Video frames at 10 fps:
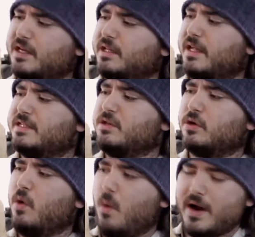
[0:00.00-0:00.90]
it's not
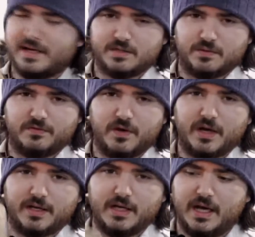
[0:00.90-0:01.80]
quite as
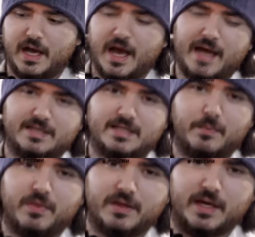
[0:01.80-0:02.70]
refined as
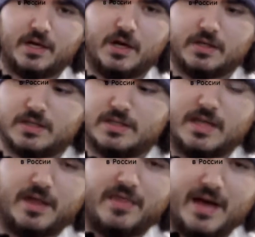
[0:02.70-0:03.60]
something that costs
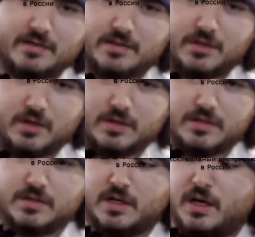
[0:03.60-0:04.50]

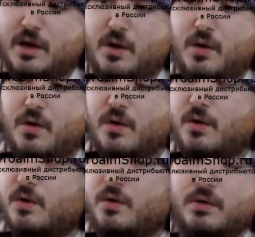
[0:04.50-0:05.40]
$1,000
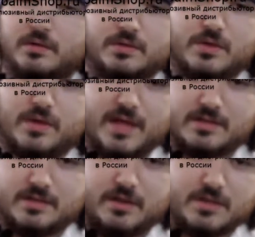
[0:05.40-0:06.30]
or
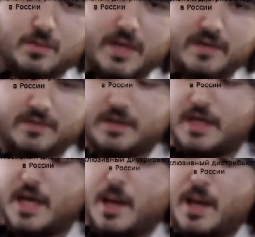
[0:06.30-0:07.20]
$2,000 or whatever.
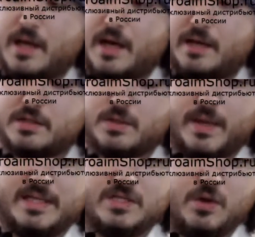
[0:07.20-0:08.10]
So
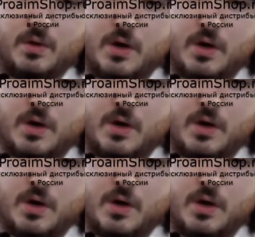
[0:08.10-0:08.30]
it's not